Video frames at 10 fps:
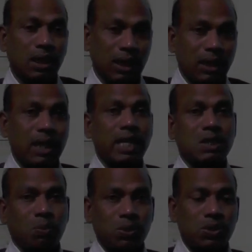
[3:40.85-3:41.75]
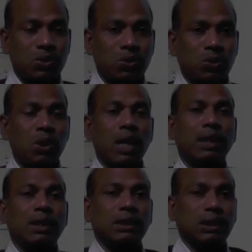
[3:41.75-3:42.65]
that are exposed to
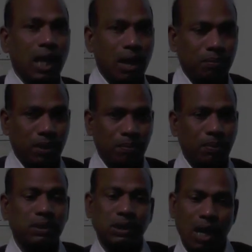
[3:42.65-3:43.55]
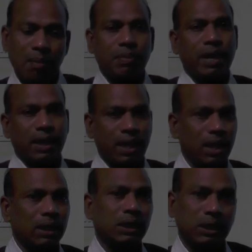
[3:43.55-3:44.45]
in the same
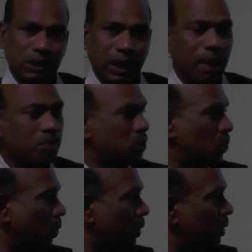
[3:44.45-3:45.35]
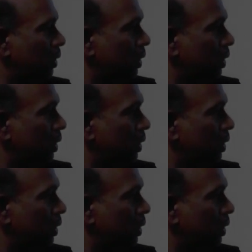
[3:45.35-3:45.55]
area, same zone.